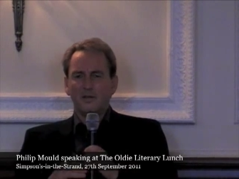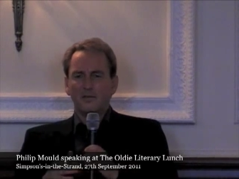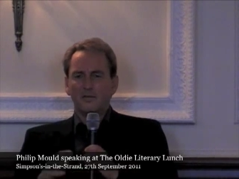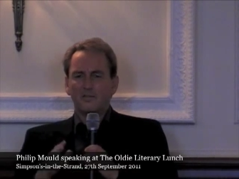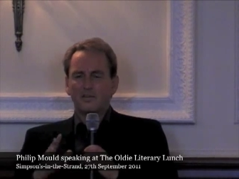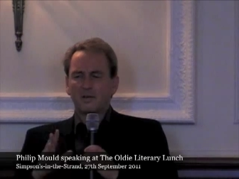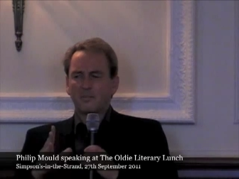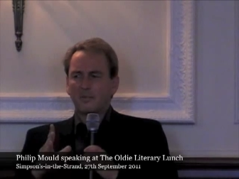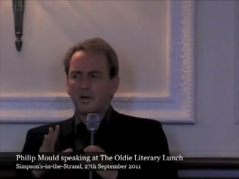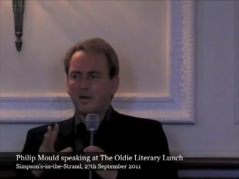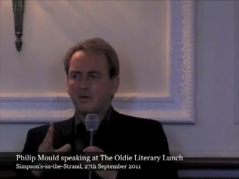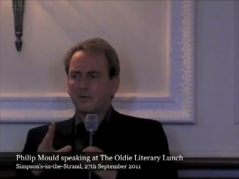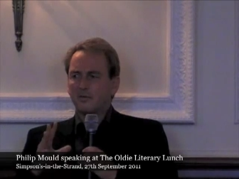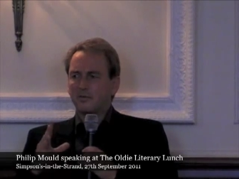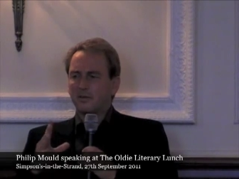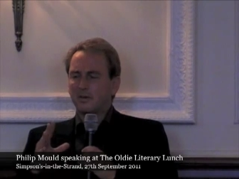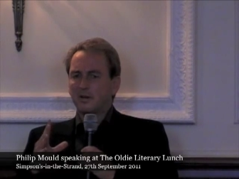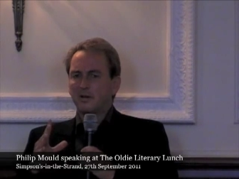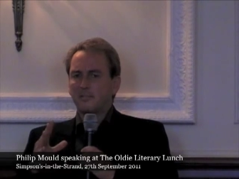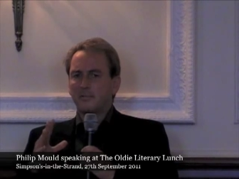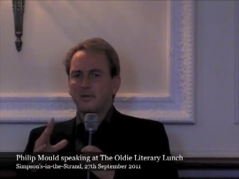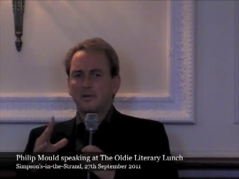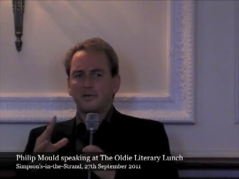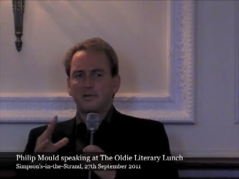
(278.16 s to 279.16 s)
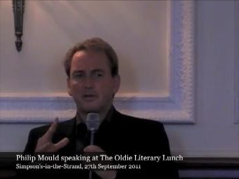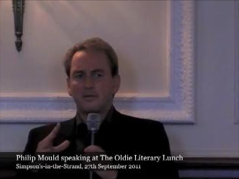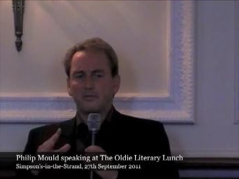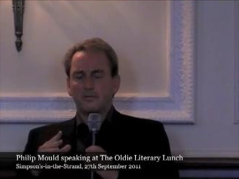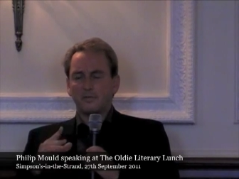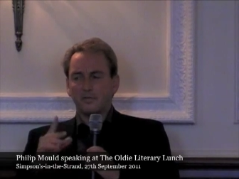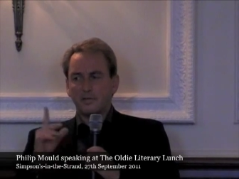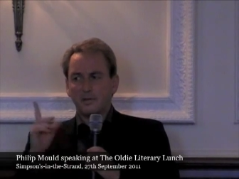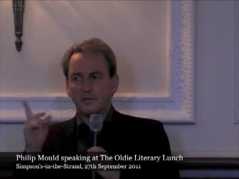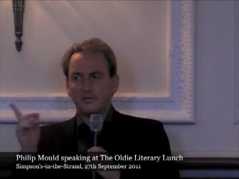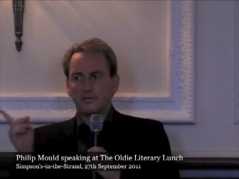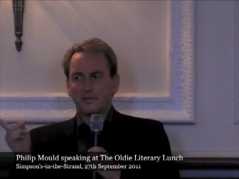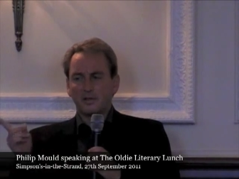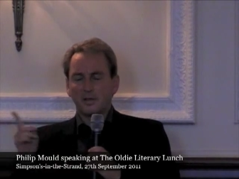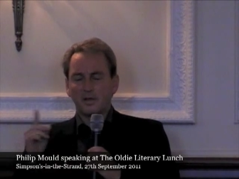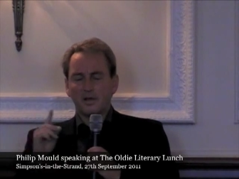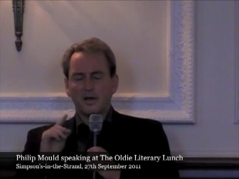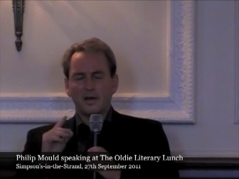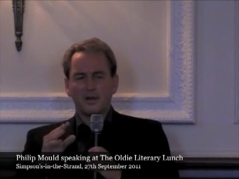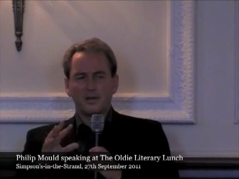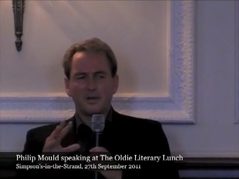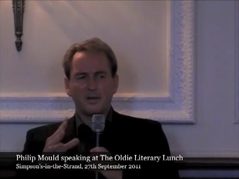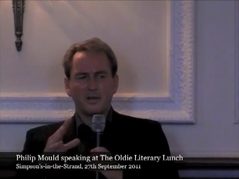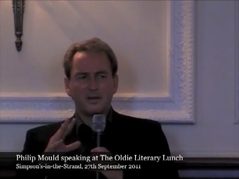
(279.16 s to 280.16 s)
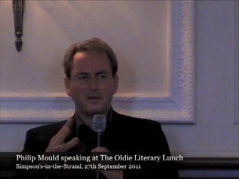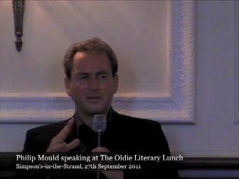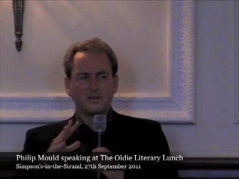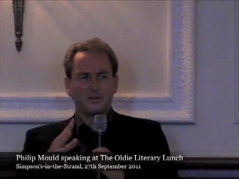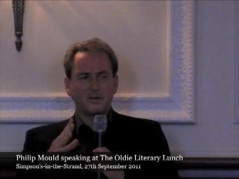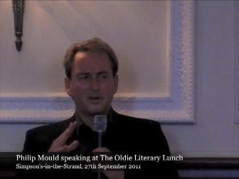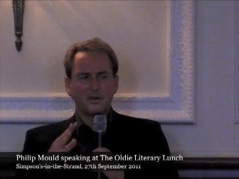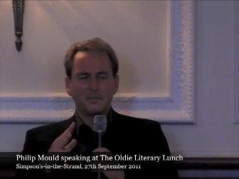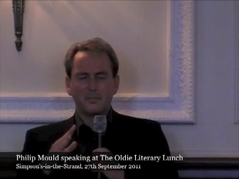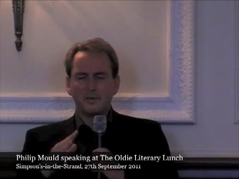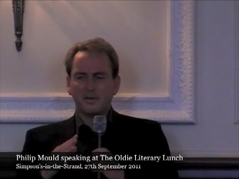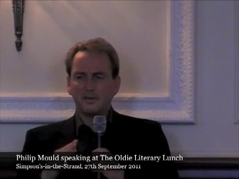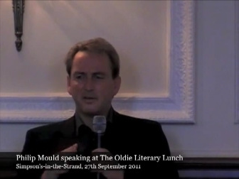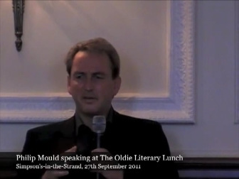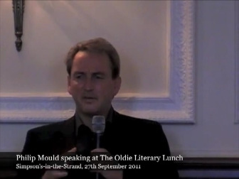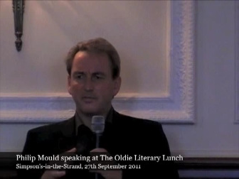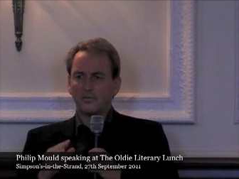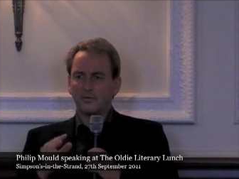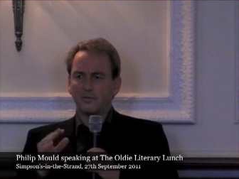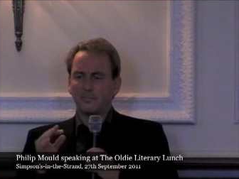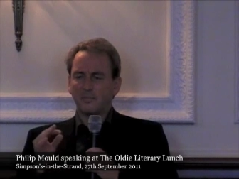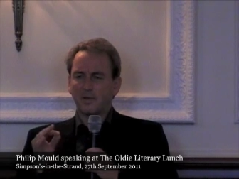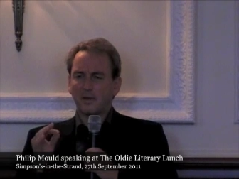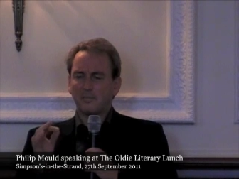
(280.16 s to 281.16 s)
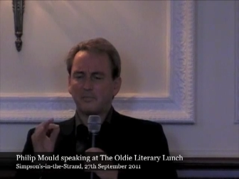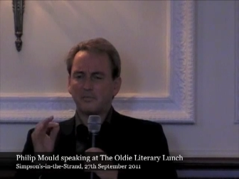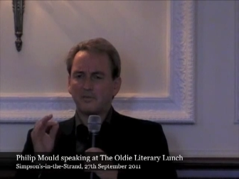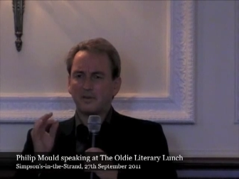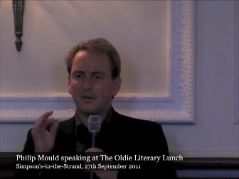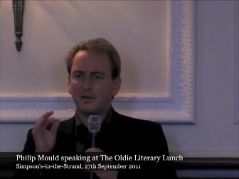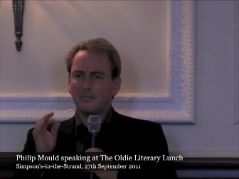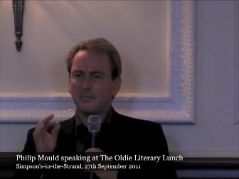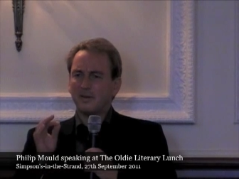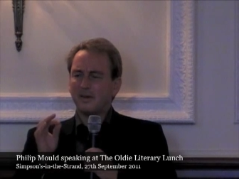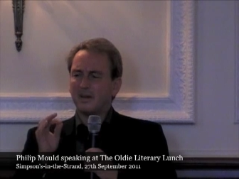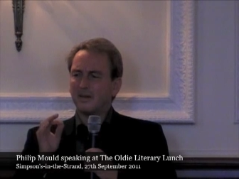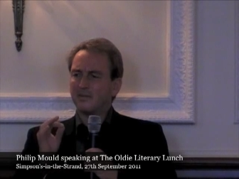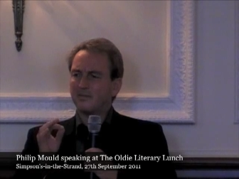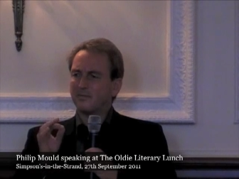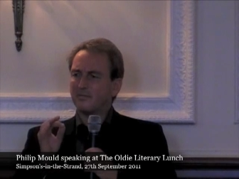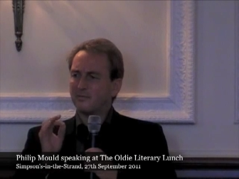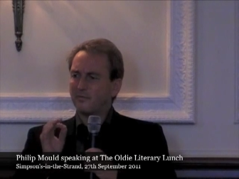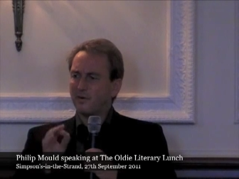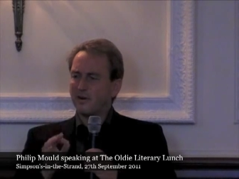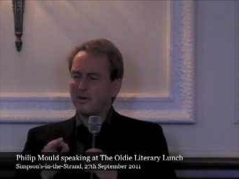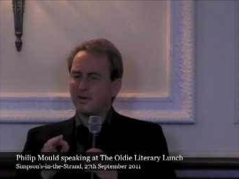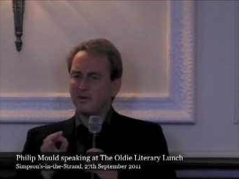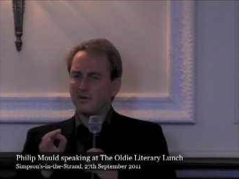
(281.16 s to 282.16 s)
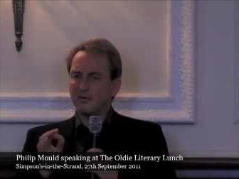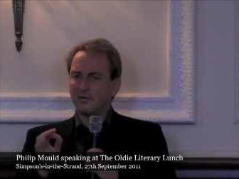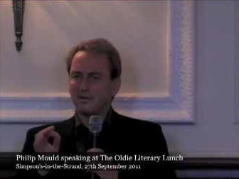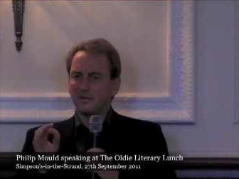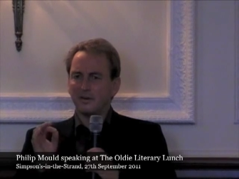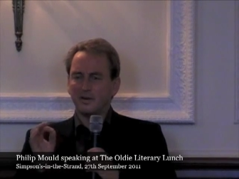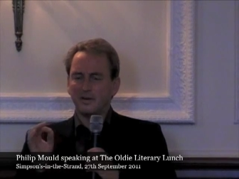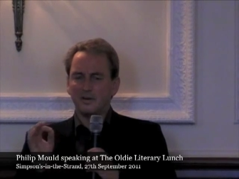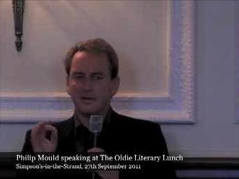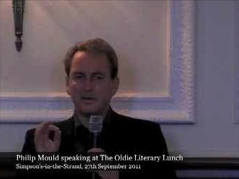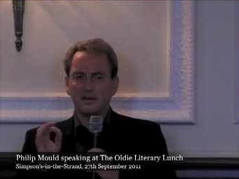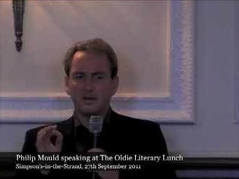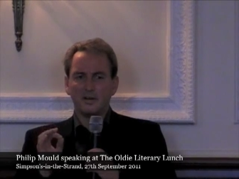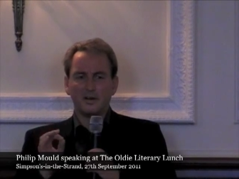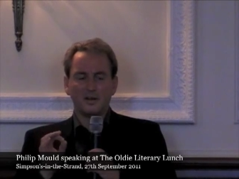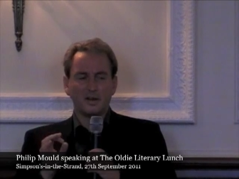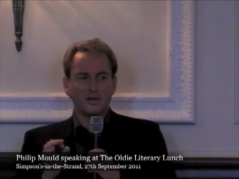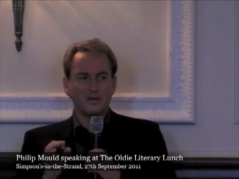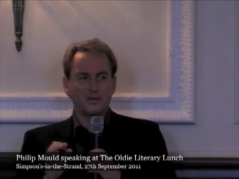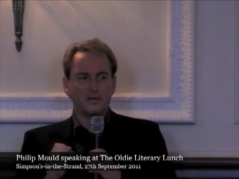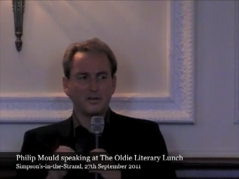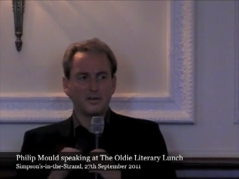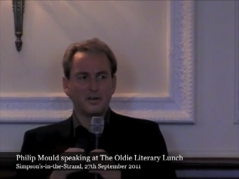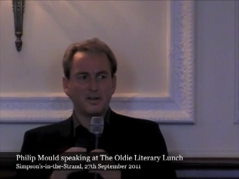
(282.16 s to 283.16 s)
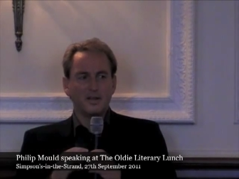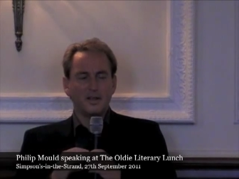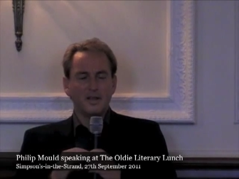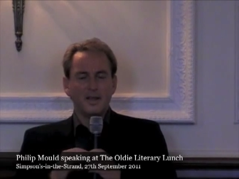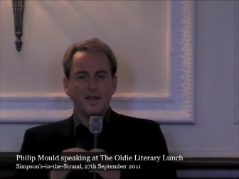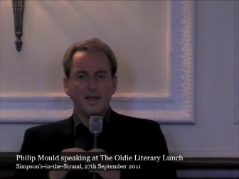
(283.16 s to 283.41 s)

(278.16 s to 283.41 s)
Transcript: some a little bit different, he's the guy, a little bit different, perhaps a little bit less frequent than he did in London.